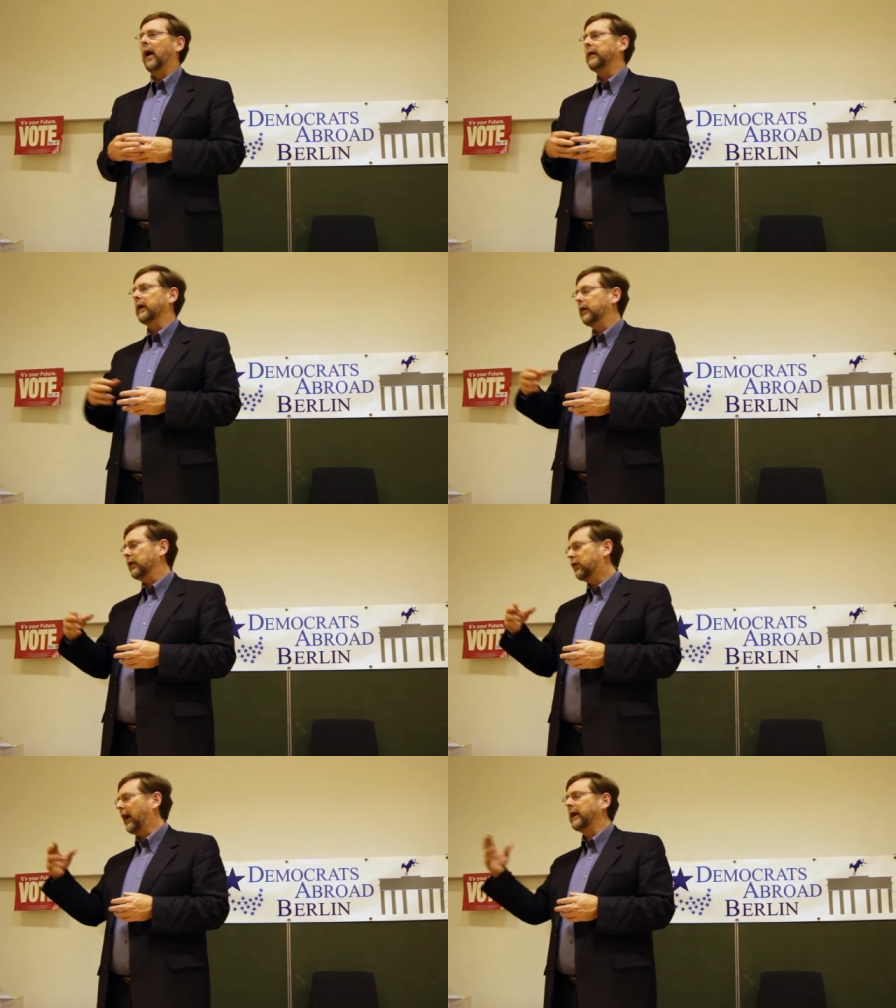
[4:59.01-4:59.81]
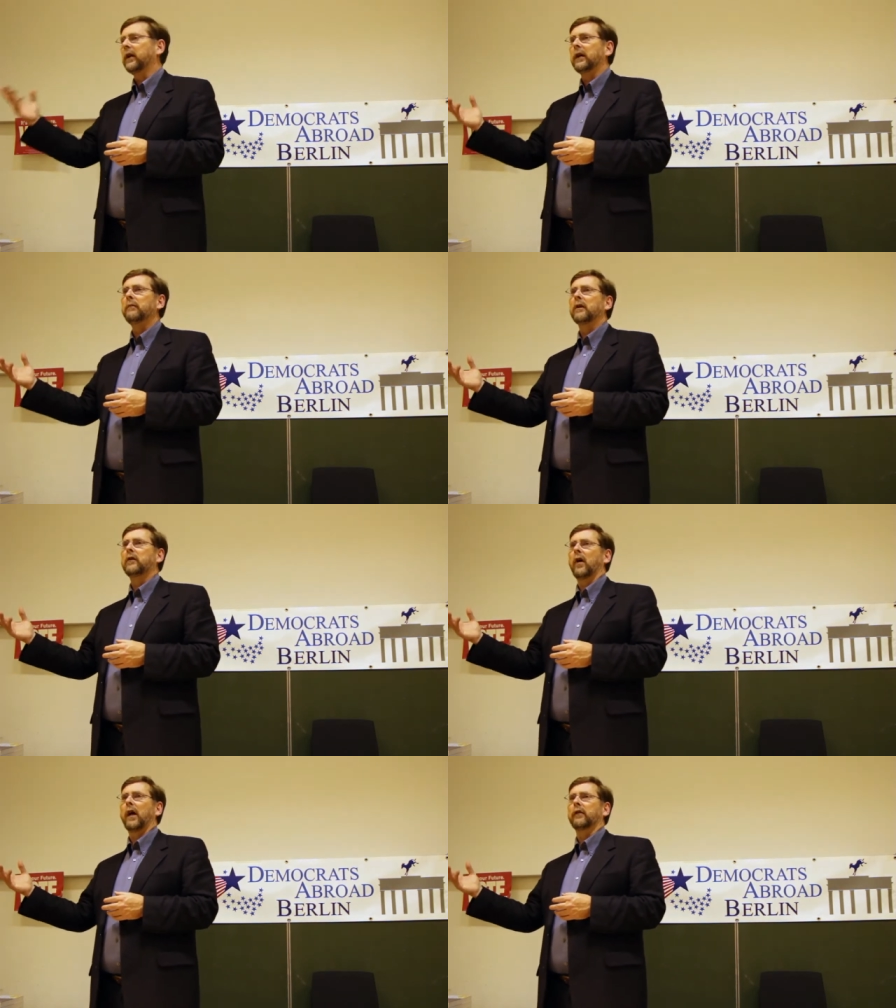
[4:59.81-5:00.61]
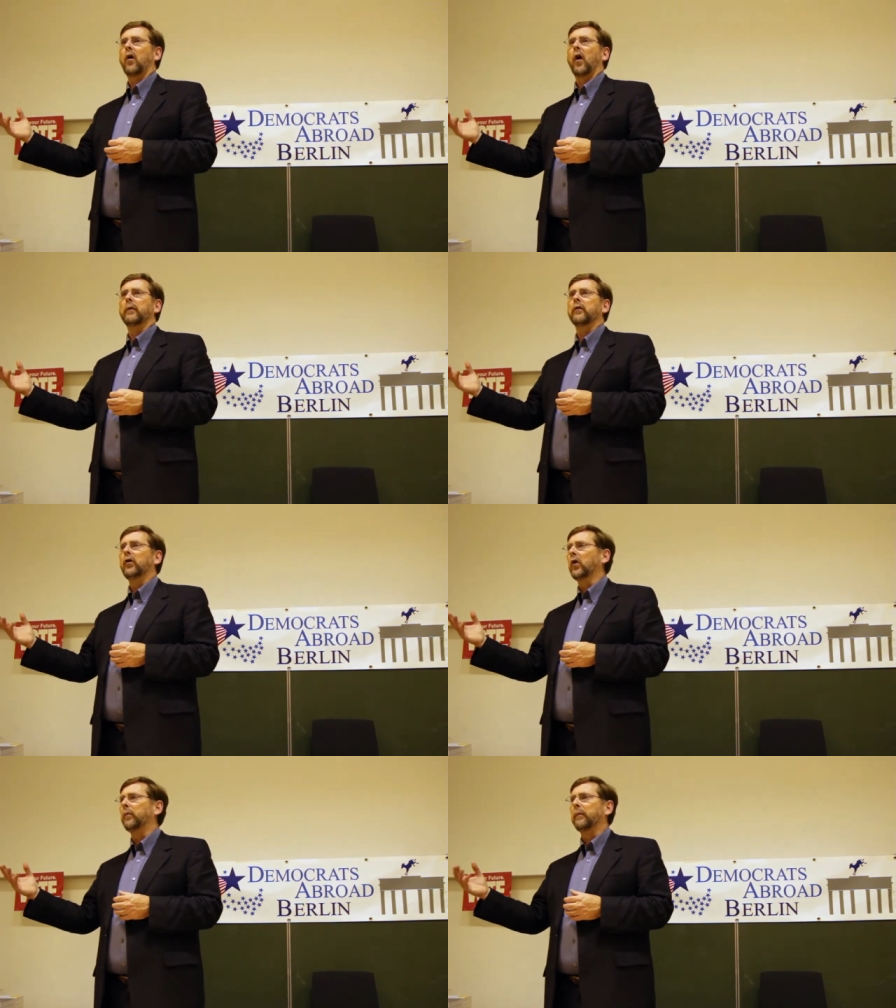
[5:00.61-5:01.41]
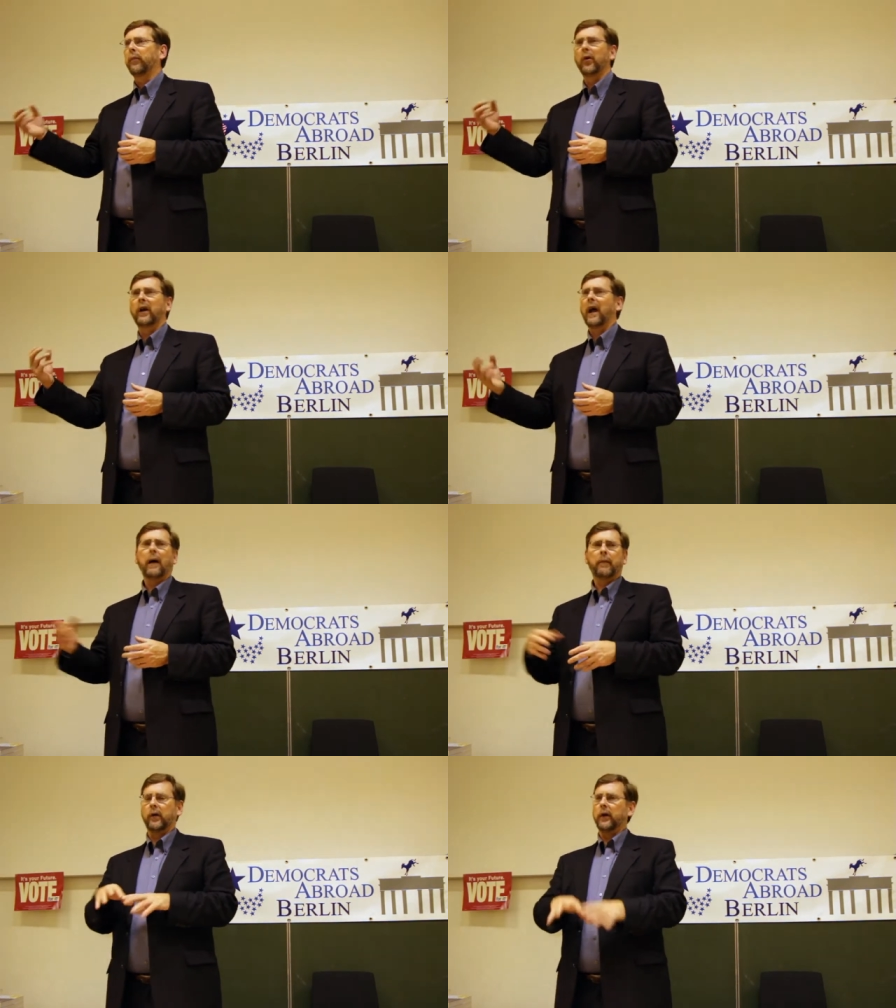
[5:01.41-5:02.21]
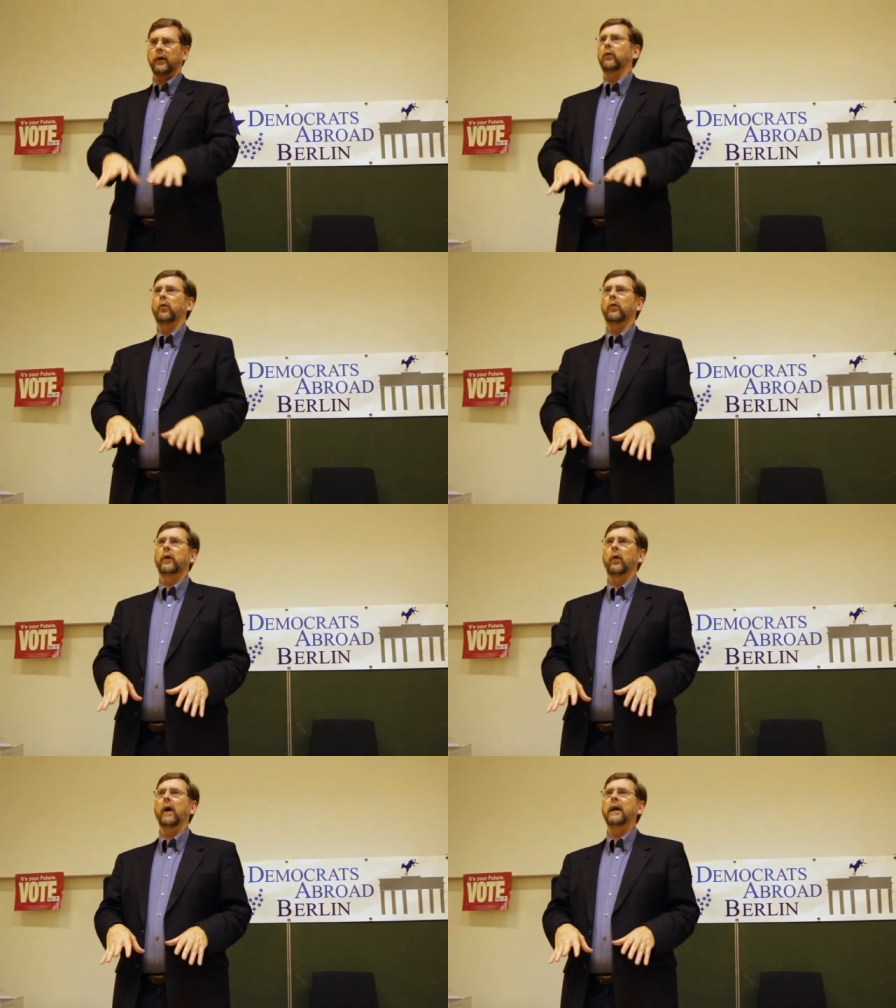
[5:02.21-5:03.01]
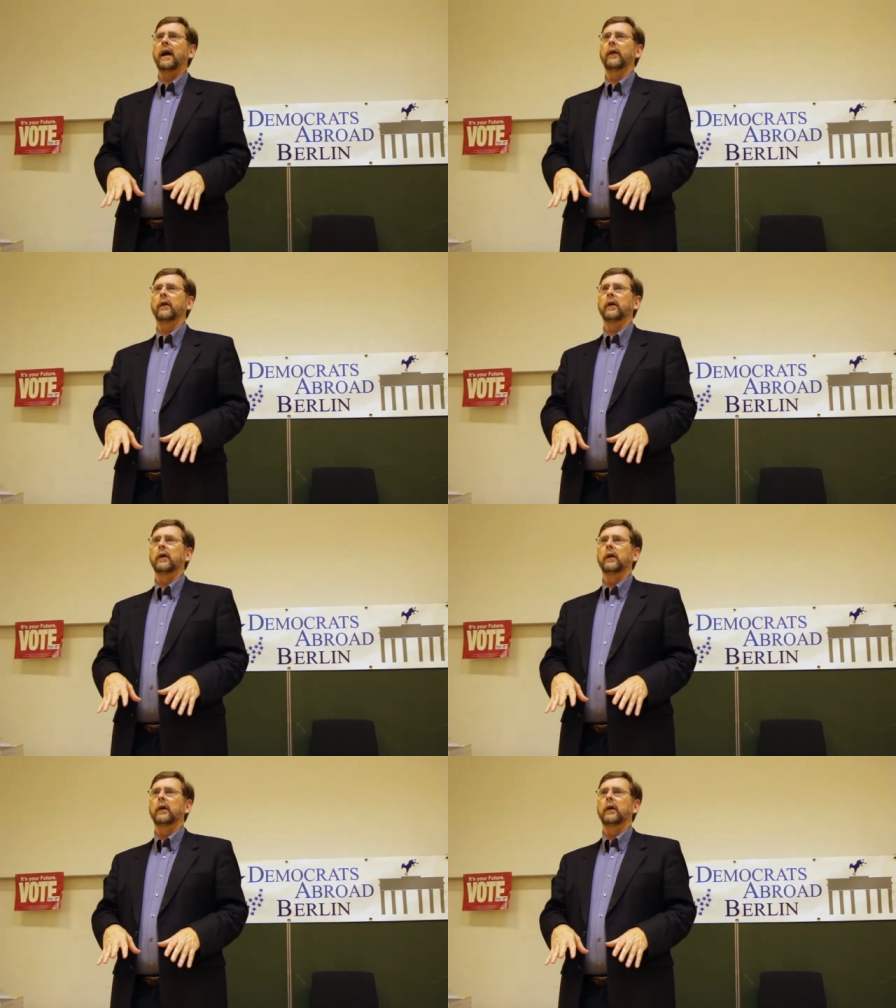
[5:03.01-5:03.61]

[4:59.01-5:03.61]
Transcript: I mean, China emits a lot of carbon too, but per capita, they're, they're way down there.